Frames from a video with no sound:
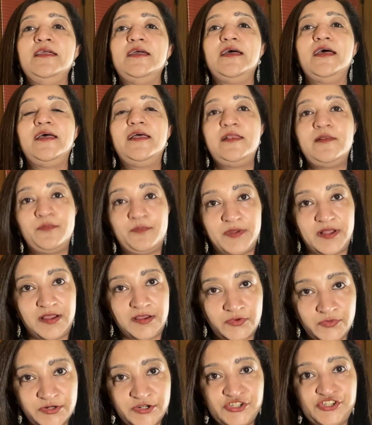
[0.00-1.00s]
help
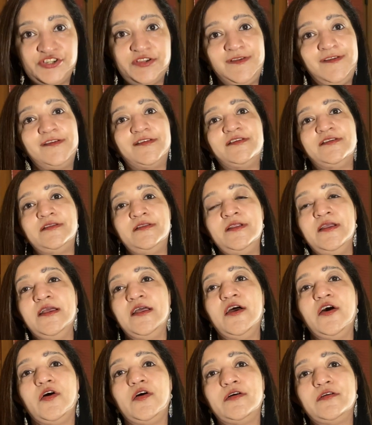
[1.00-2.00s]
our children
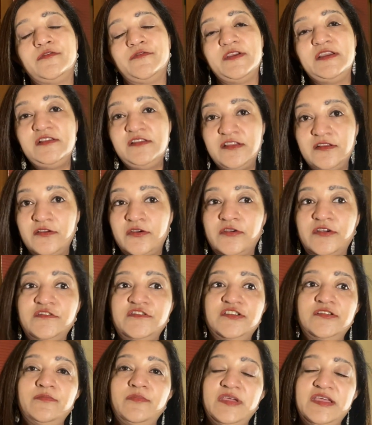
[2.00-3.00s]
of Indian
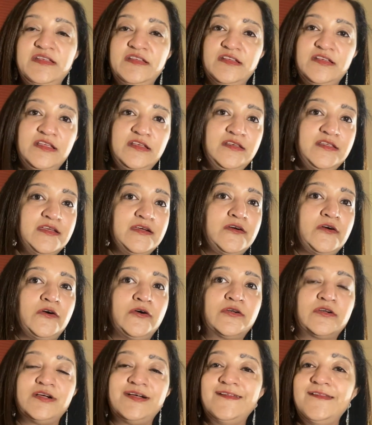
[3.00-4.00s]
origin, be it in India
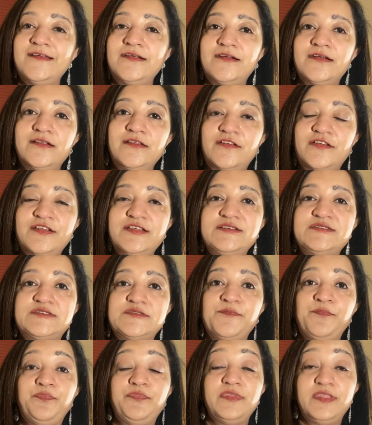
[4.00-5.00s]
or other countries,
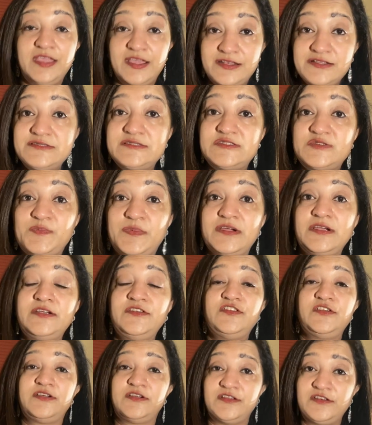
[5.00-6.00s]
get inspired
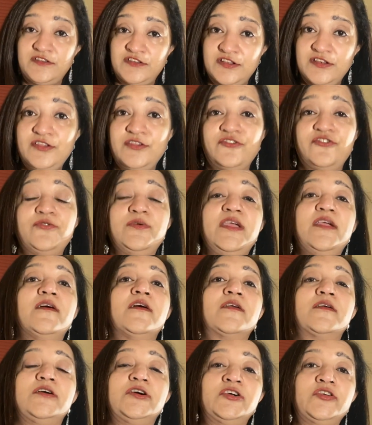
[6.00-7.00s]
to continue doing
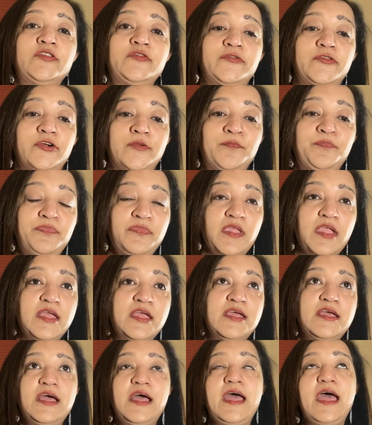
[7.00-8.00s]
our art form.
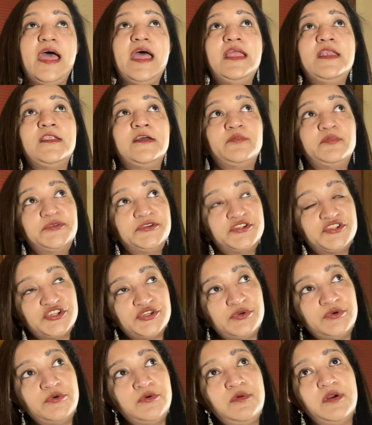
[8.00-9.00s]
And number
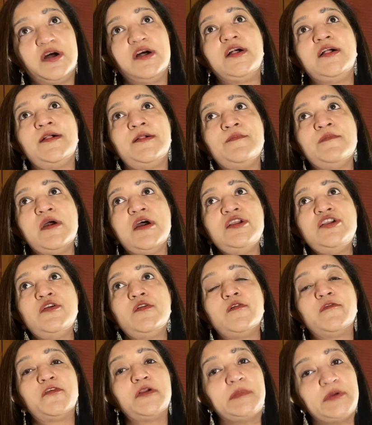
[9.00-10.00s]
two,
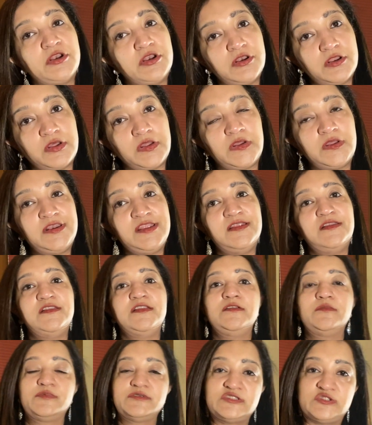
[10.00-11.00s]
from a
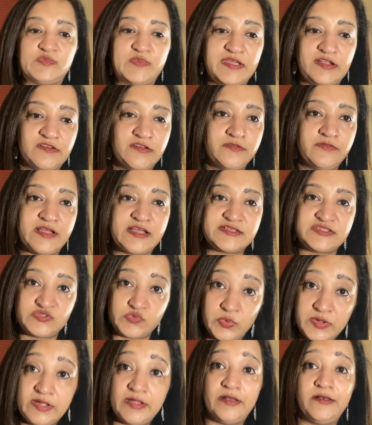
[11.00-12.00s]
non-Indian perspective as
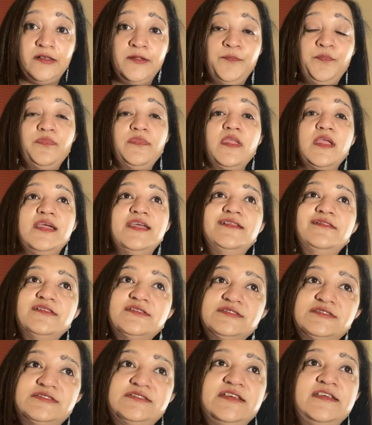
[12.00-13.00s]
well, in
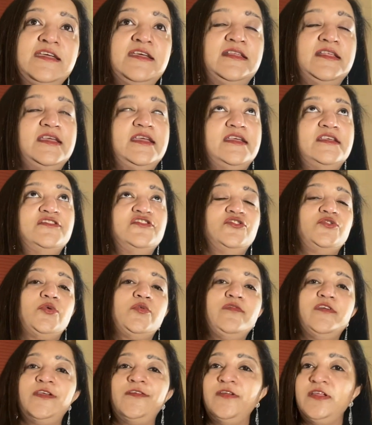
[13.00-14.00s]
this day and age,
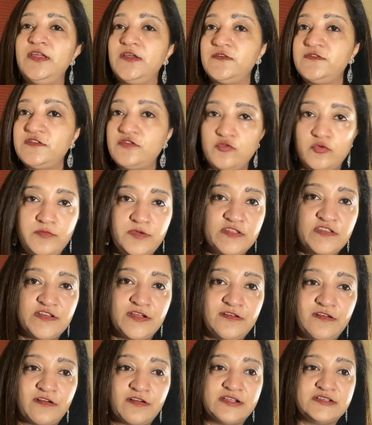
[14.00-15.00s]
where we have so much
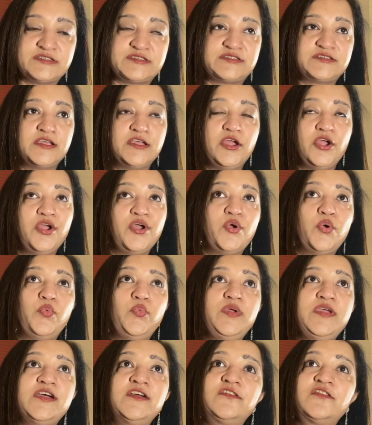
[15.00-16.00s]
unrest,
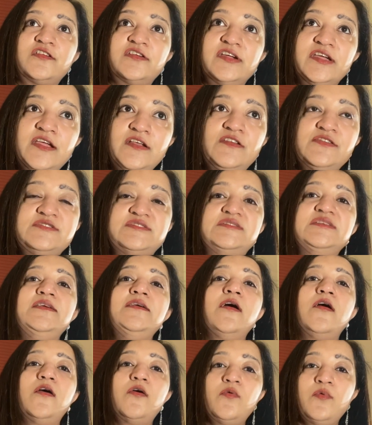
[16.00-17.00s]
we are trying to see
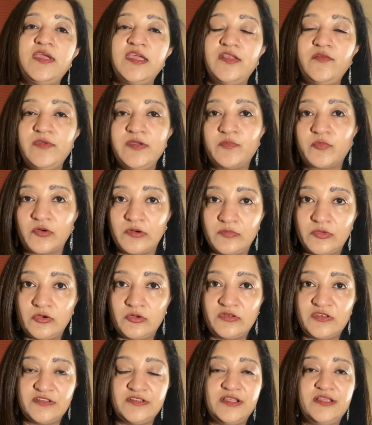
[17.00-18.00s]
how can we
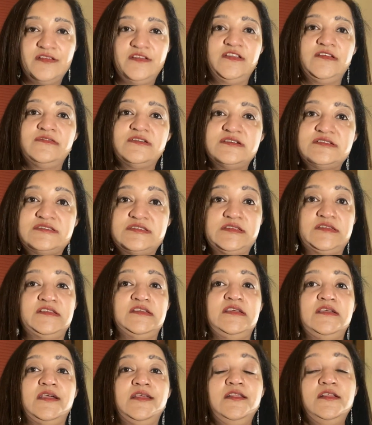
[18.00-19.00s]
promote
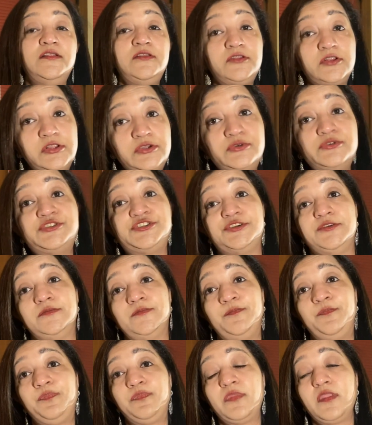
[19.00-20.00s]
diversity and inclusion,
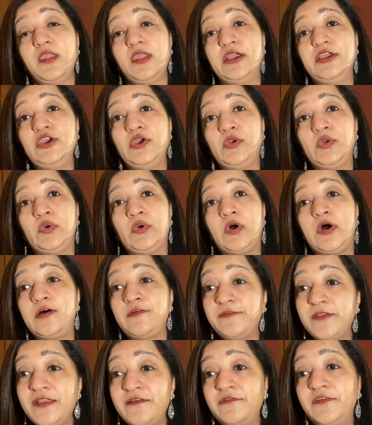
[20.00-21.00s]
of
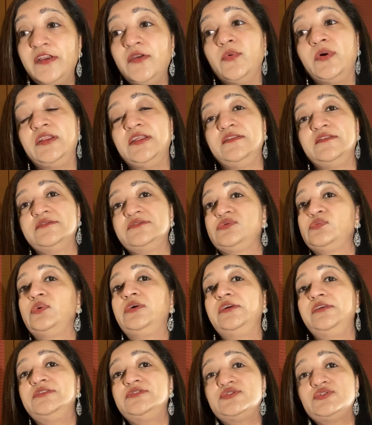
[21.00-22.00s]
everyone in this
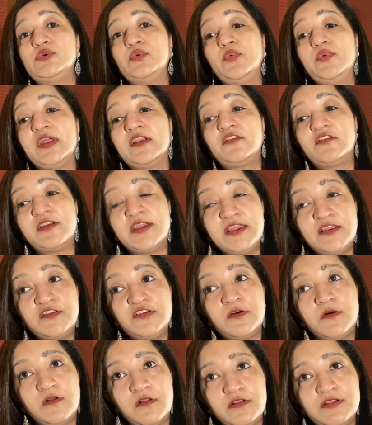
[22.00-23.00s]
world. So we are trying
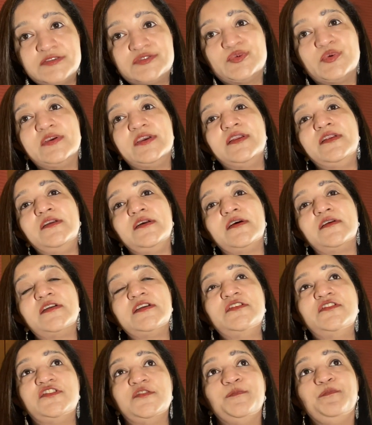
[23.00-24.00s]
to also
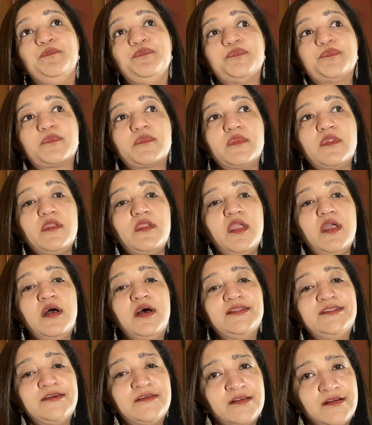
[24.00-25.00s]
encourage
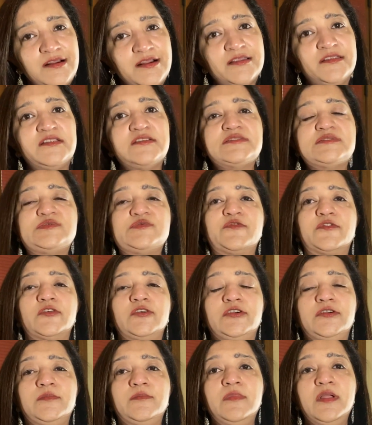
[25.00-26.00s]
other artists
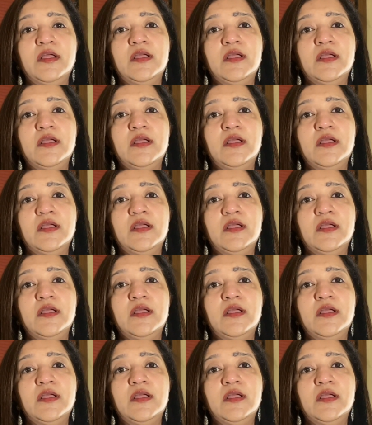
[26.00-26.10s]
from